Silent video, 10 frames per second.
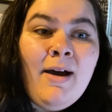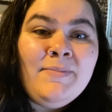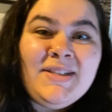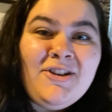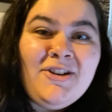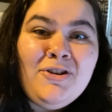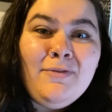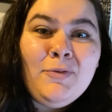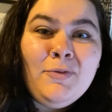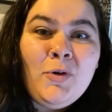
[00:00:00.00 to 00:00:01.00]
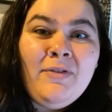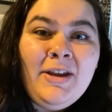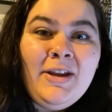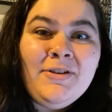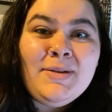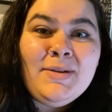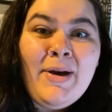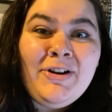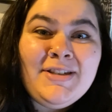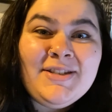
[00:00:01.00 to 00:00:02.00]
Stay tuned for more videos
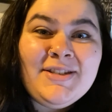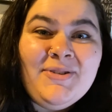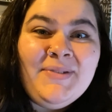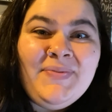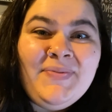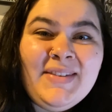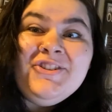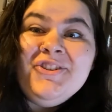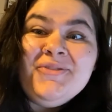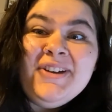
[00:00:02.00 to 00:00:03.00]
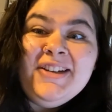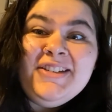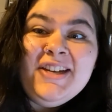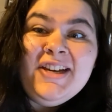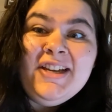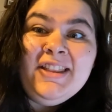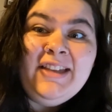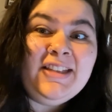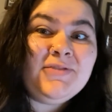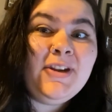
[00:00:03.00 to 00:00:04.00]
about nursing school. Don't forget to
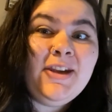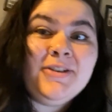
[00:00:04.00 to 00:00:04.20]
like this video,